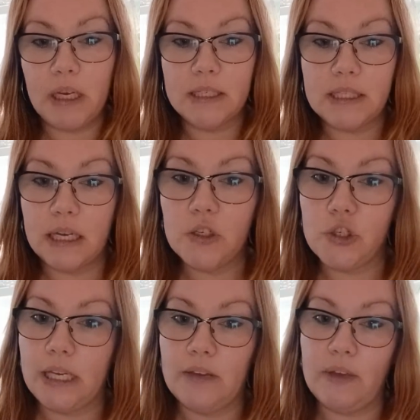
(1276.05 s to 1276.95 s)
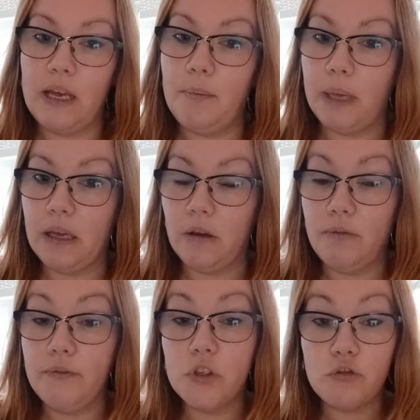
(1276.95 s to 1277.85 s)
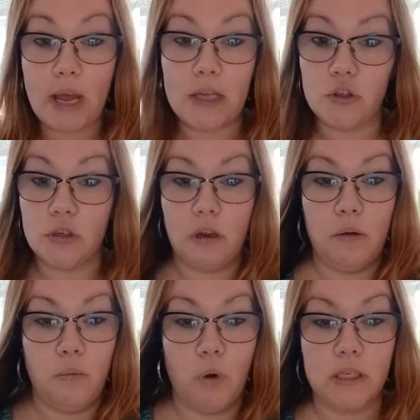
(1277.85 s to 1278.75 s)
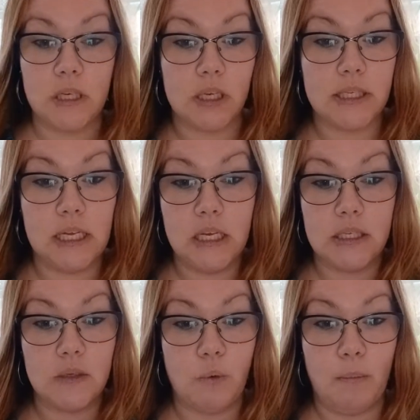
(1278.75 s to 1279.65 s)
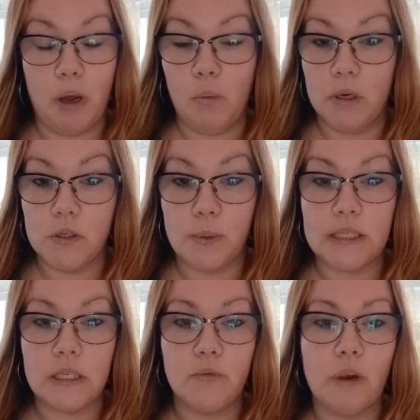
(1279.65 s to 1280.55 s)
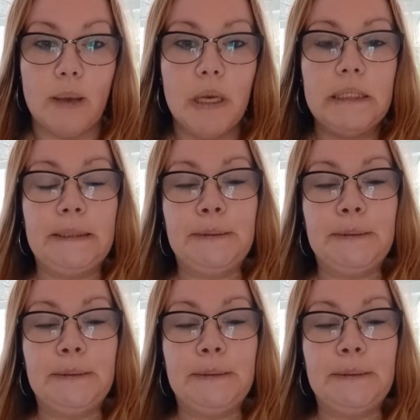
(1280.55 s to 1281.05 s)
because that should give it a bit of stretch and works nicely because it's one by one twisted rib.